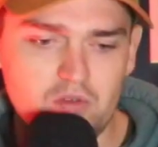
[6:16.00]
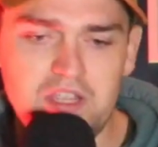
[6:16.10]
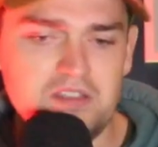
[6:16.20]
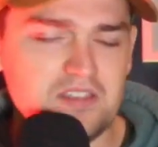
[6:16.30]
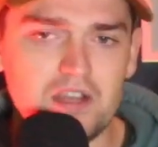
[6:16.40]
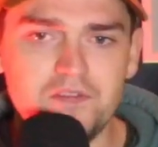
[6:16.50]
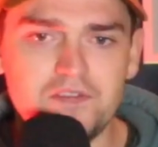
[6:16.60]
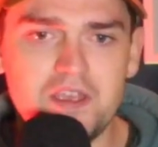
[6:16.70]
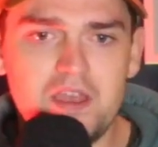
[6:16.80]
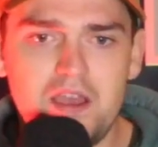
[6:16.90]
he deserves
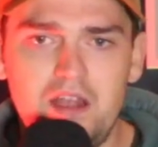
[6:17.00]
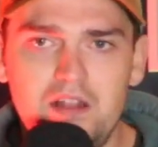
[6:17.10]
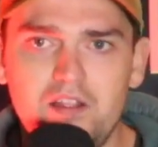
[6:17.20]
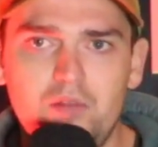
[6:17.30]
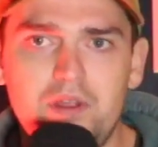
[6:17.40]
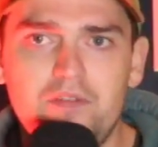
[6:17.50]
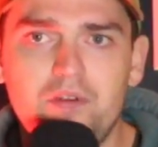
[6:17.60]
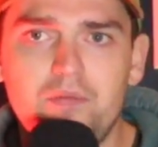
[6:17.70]
a little bit of a,